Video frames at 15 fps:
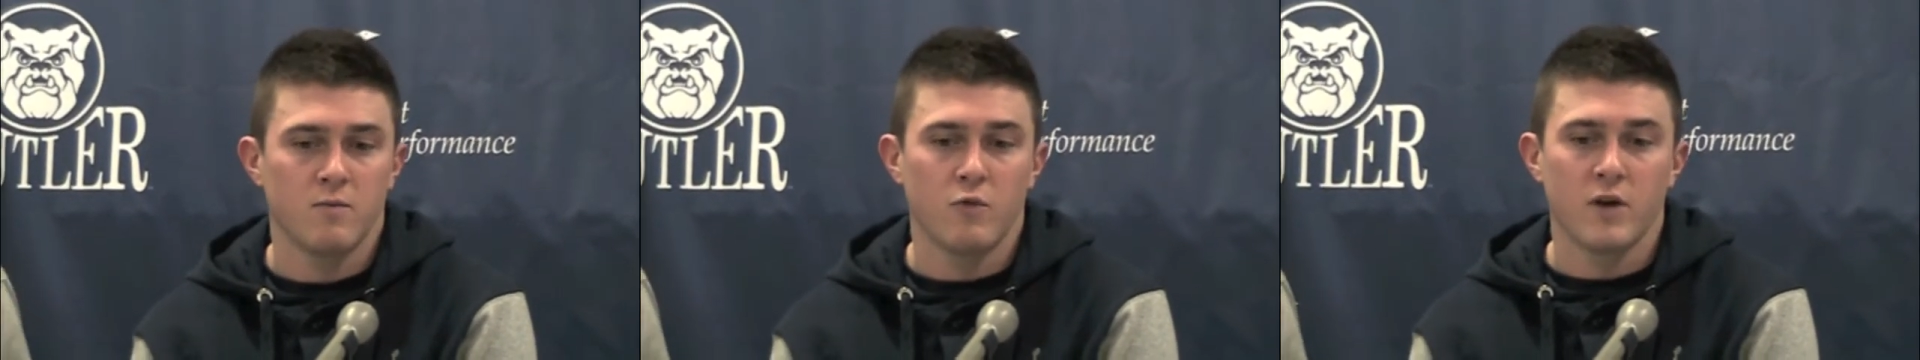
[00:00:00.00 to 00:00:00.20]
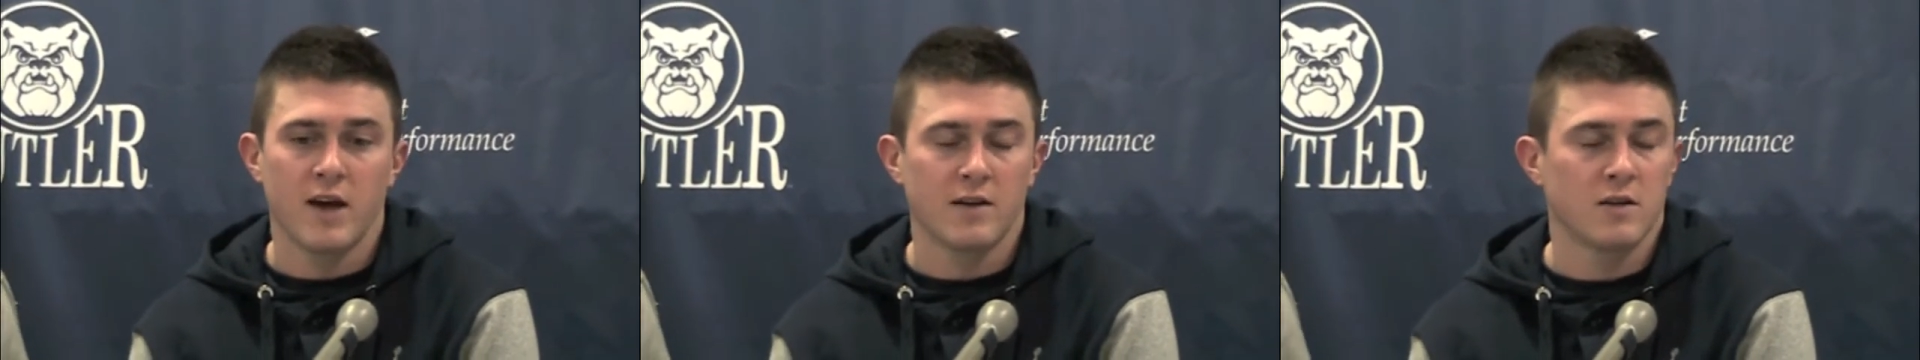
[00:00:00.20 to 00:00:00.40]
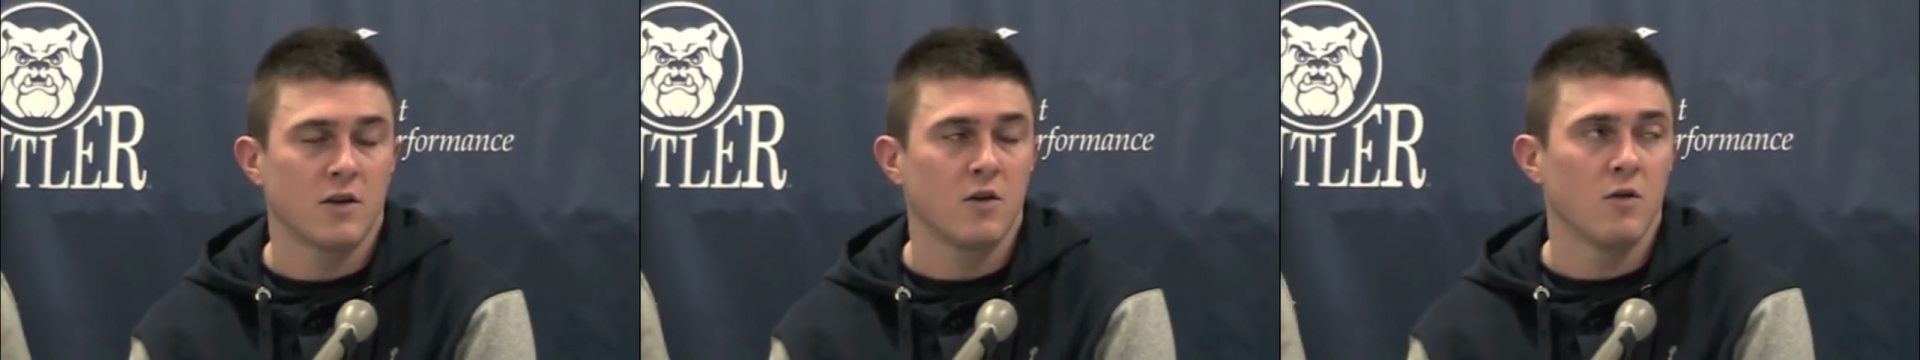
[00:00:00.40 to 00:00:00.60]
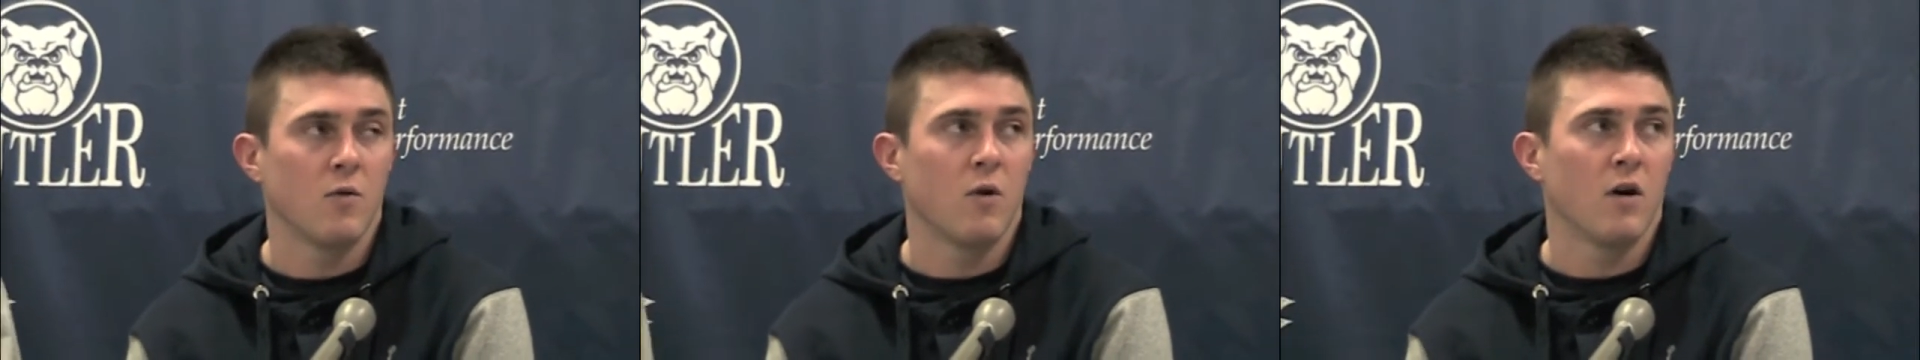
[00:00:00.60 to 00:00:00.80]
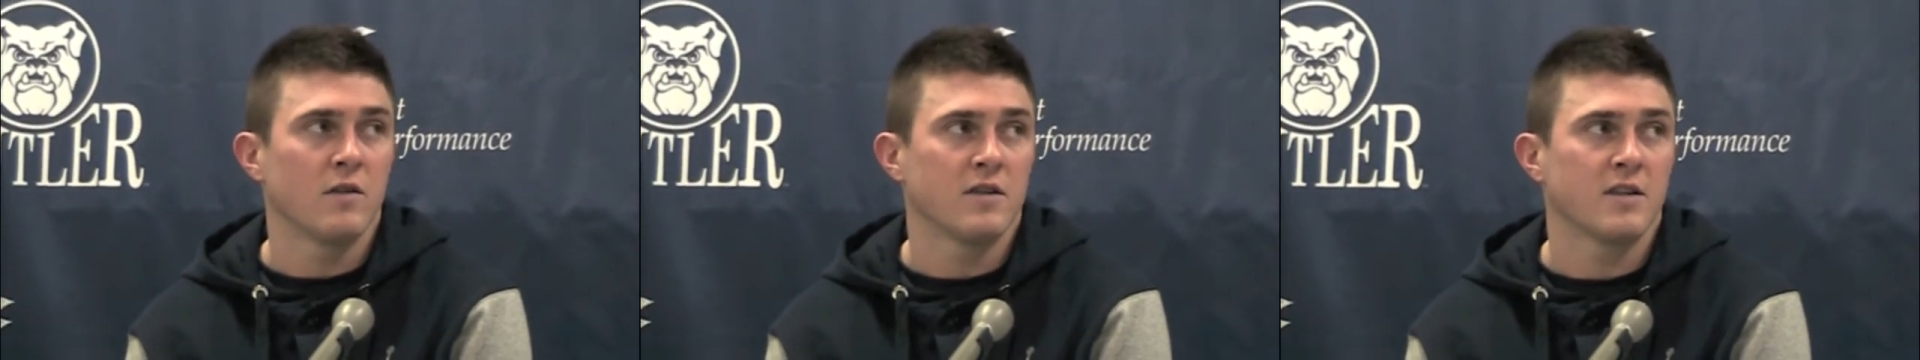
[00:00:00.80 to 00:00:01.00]
we executed
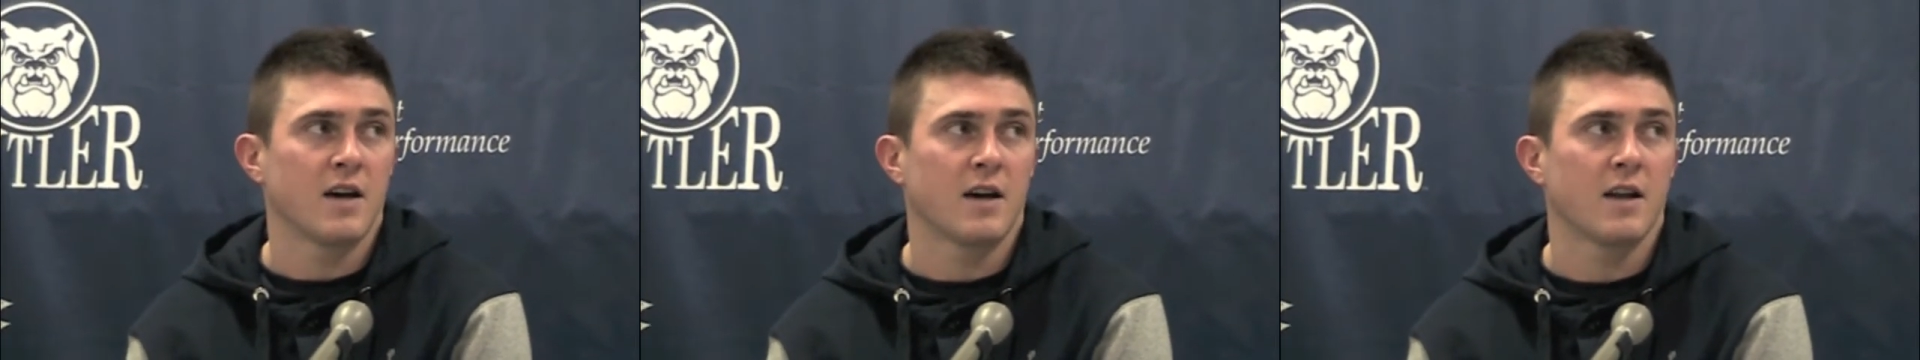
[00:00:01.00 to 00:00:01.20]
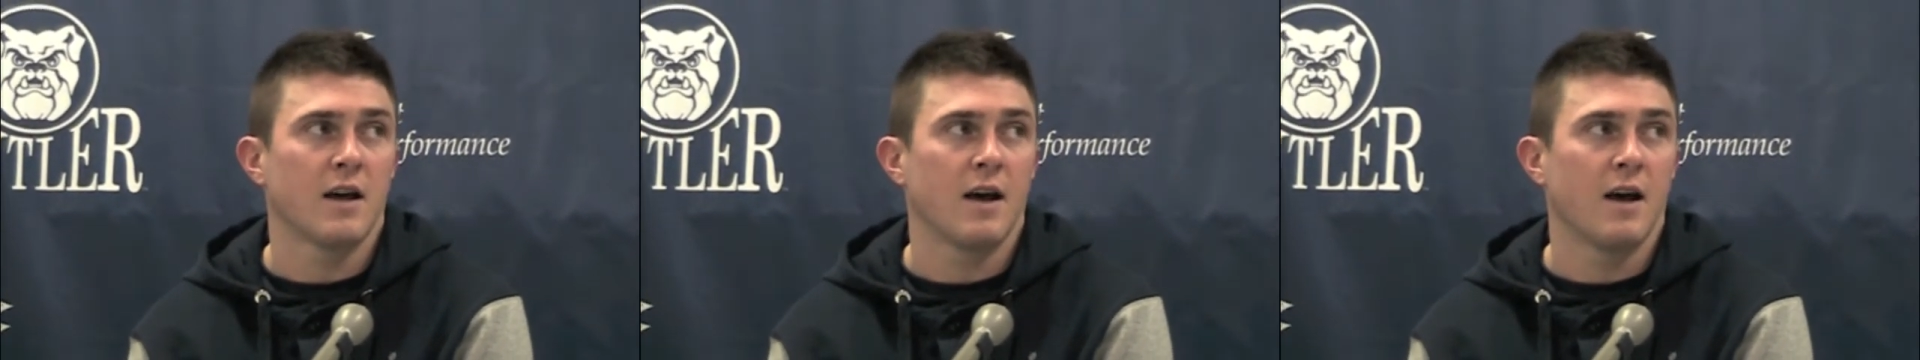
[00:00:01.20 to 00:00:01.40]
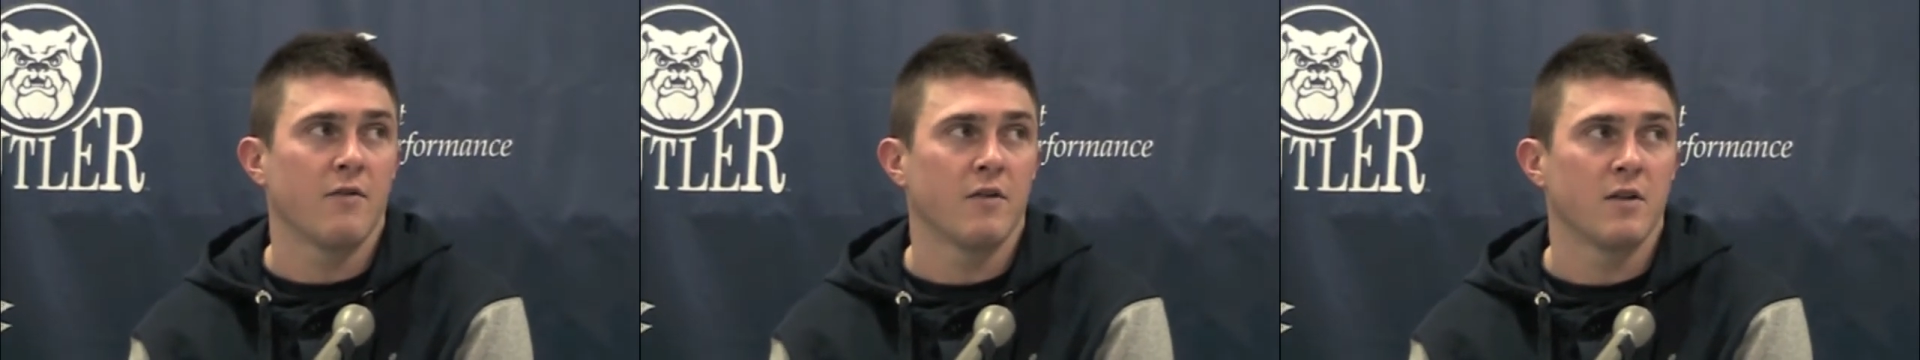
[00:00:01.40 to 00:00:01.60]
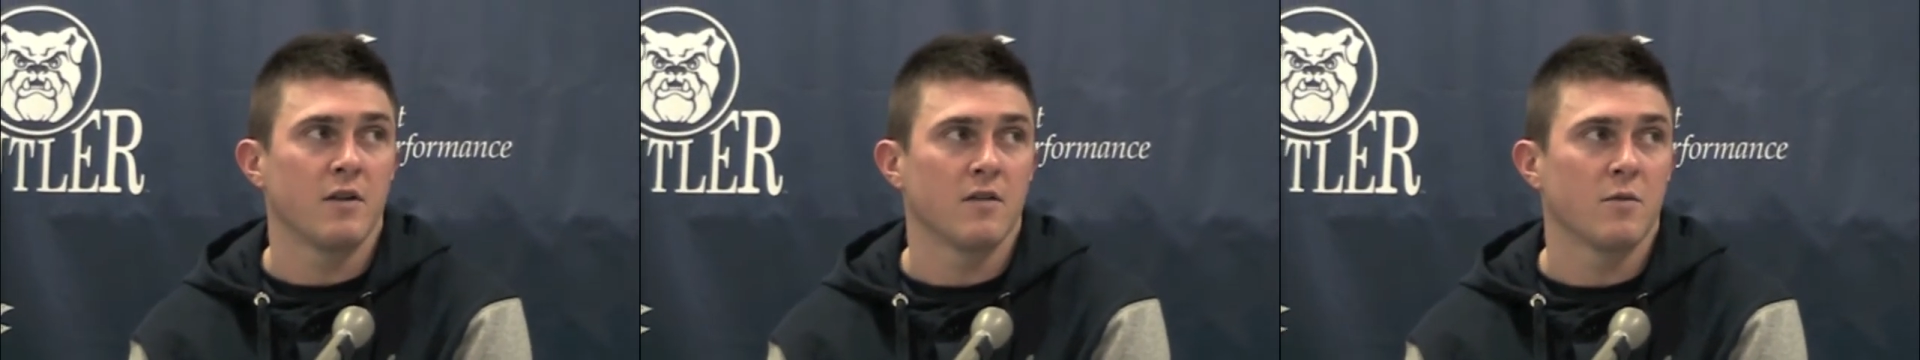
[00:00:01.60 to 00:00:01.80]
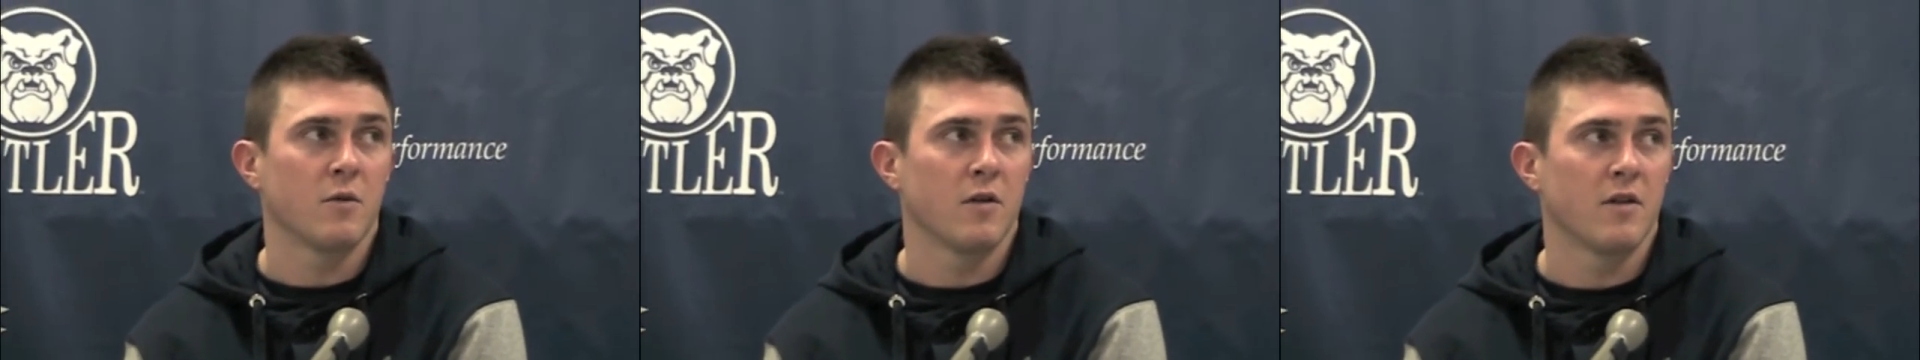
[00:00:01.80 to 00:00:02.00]
well in the second half and did
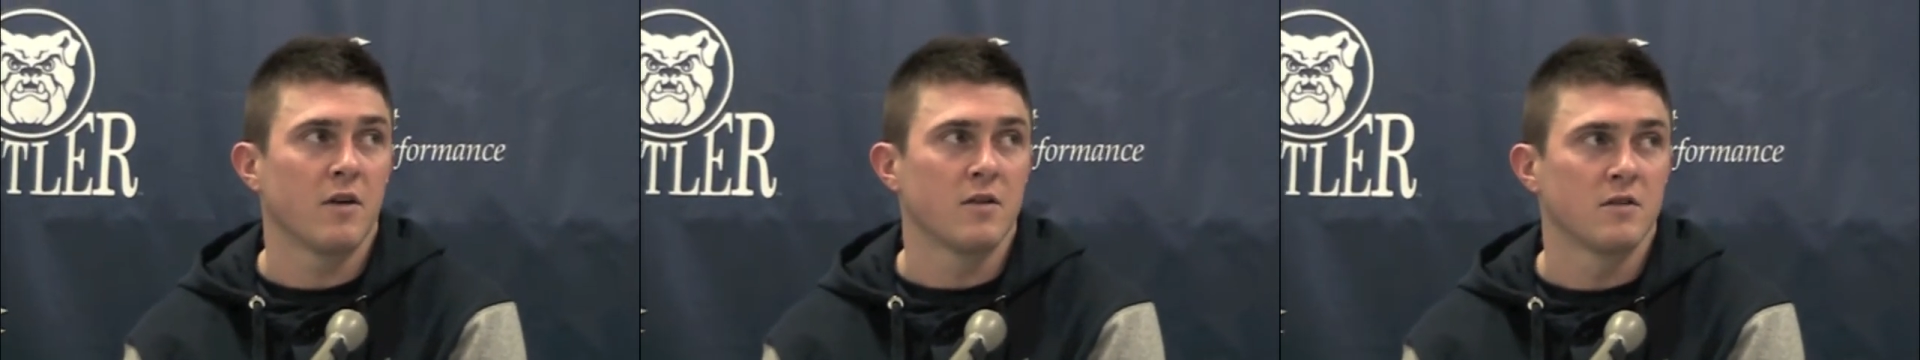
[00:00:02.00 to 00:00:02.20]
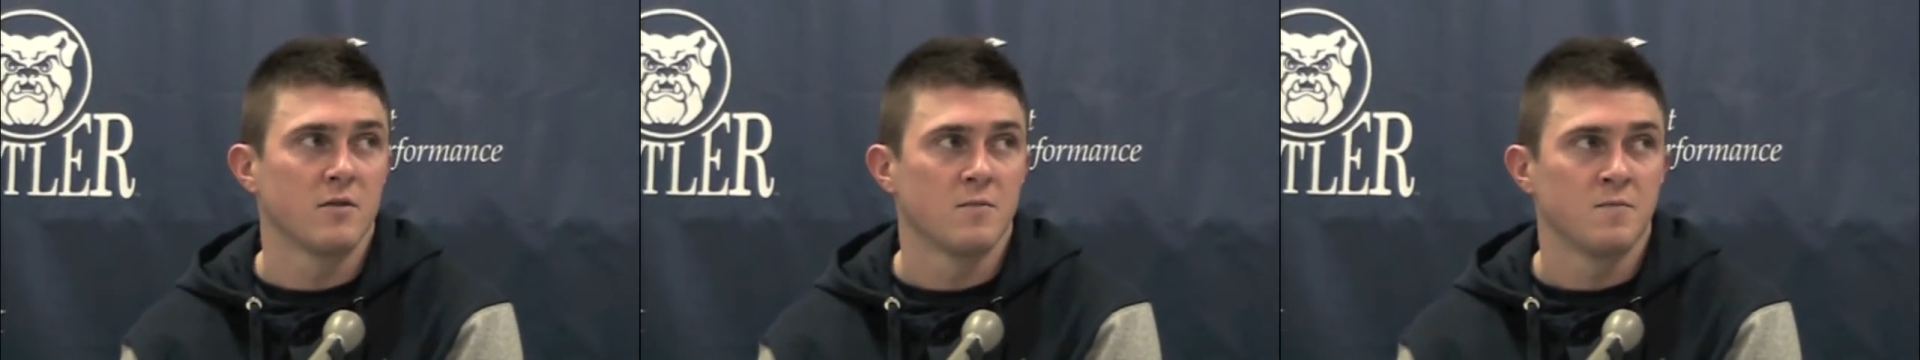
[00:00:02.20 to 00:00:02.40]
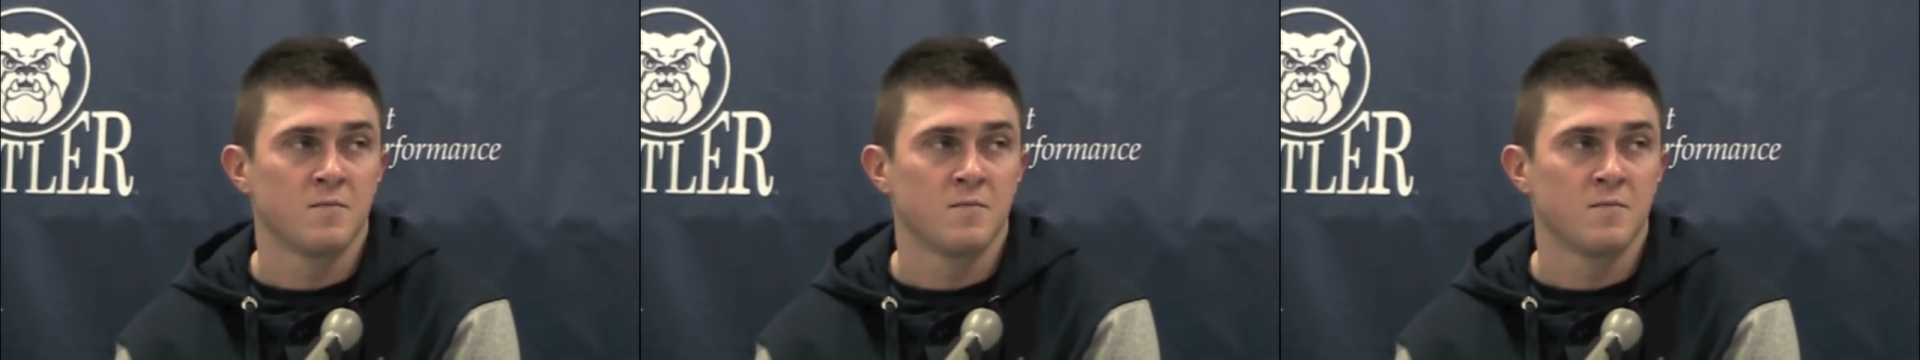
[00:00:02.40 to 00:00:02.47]
some good things.